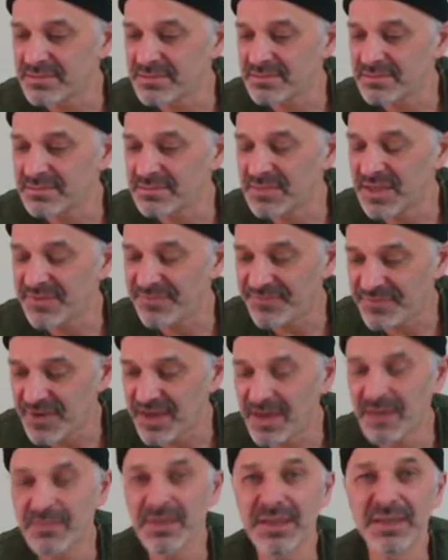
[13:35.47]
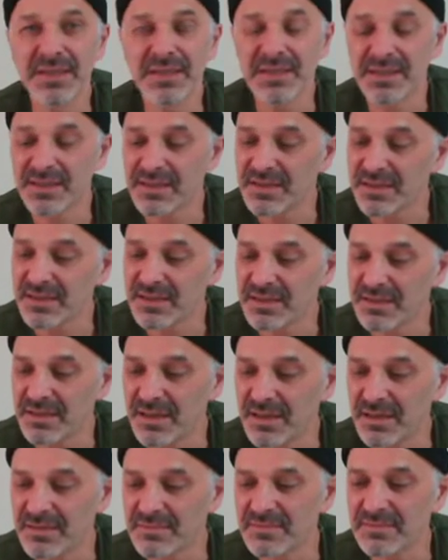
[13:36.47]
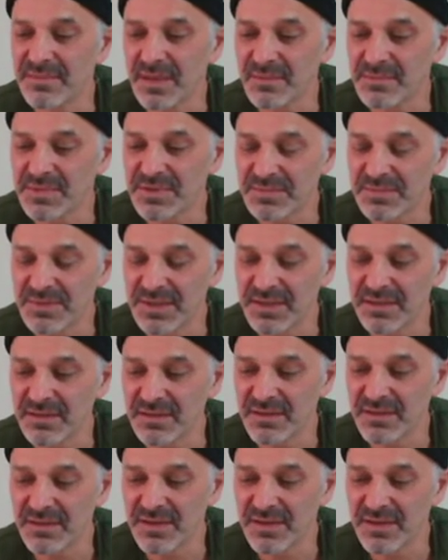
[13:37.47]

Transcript: My family. I'm speaking.